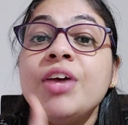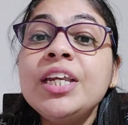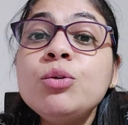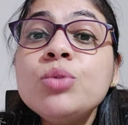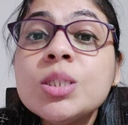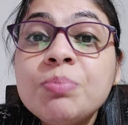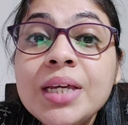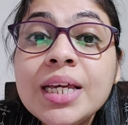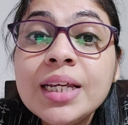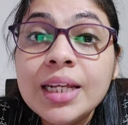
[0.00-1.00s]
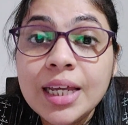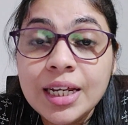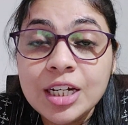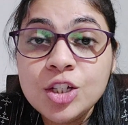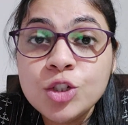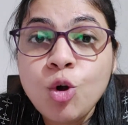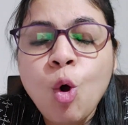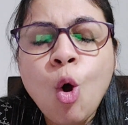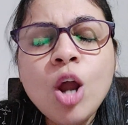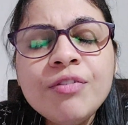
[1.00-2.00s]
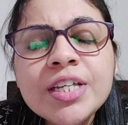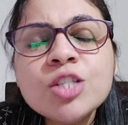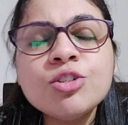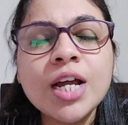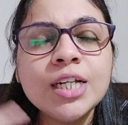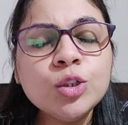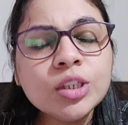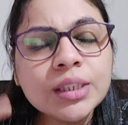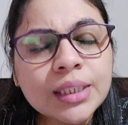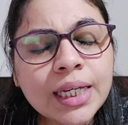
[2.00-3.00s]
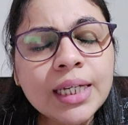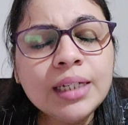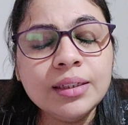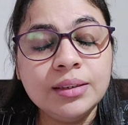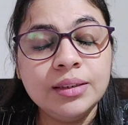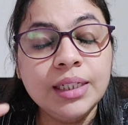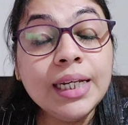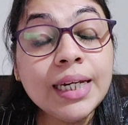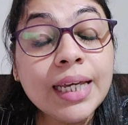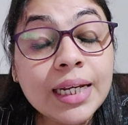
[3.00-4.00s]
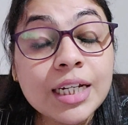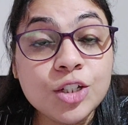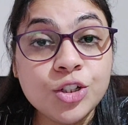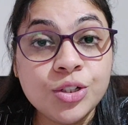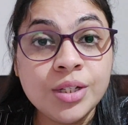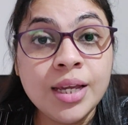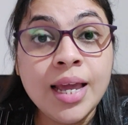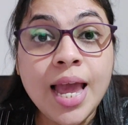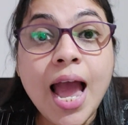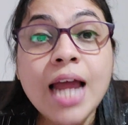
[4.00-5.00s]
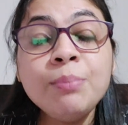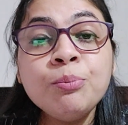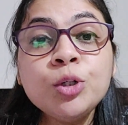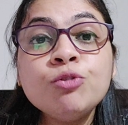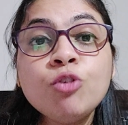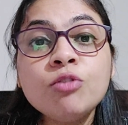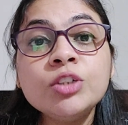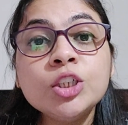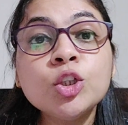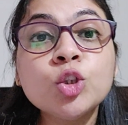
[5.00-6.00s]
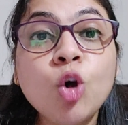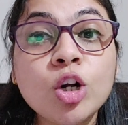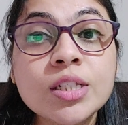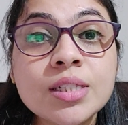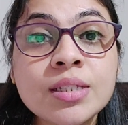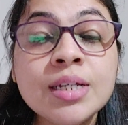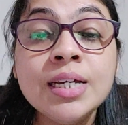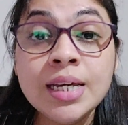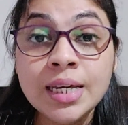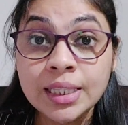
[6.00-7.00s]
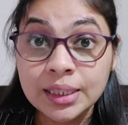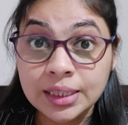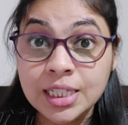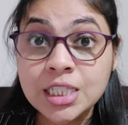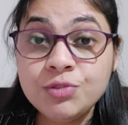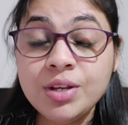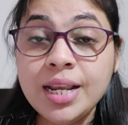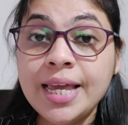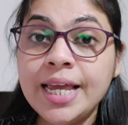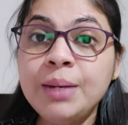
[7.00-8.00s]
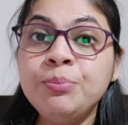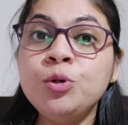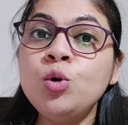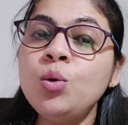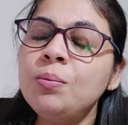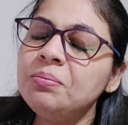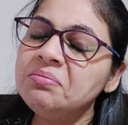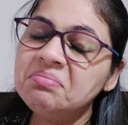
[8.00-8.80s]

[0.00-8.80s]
when you speak in English, always try to think in English and put forward your thoughts. This will help you